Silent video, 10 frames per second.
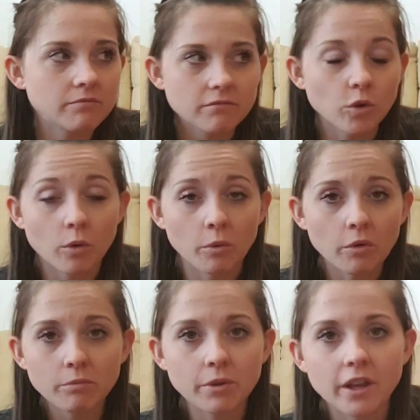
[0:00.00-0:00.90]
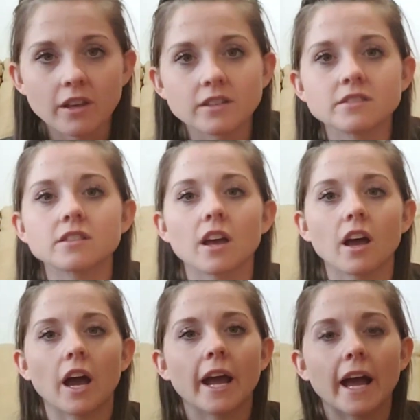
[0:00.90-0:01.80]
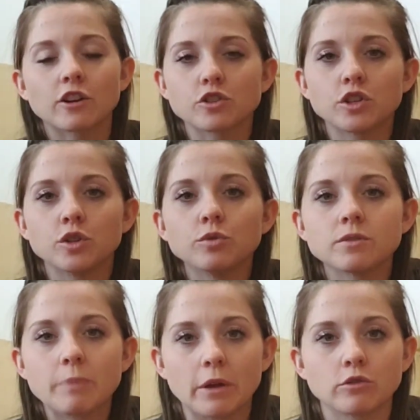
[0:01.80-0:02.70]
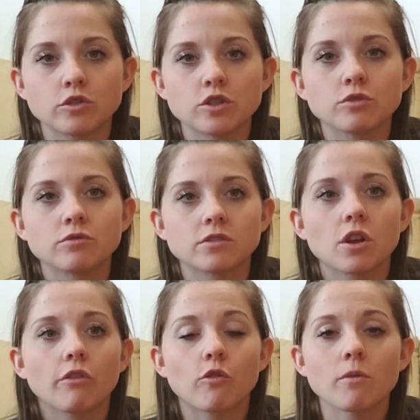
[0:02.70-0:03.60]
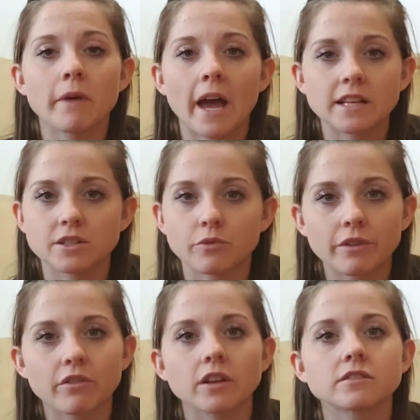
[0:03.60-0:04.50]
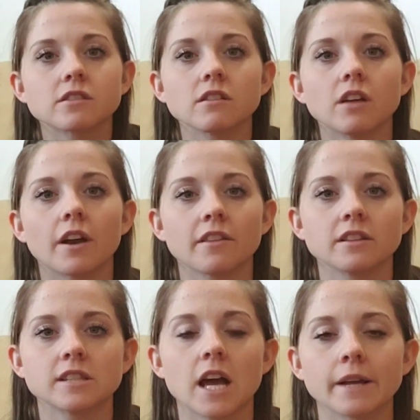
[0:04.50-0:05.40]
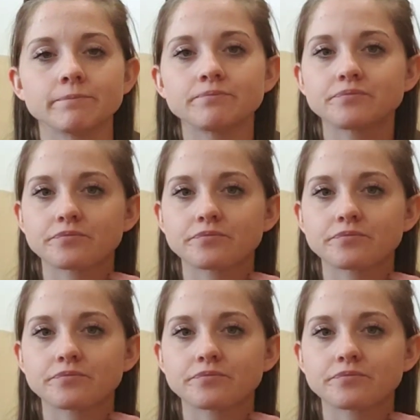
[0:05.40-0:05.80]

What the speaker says: normal because I actually use pickle juice for my acid reflux a lot of the time.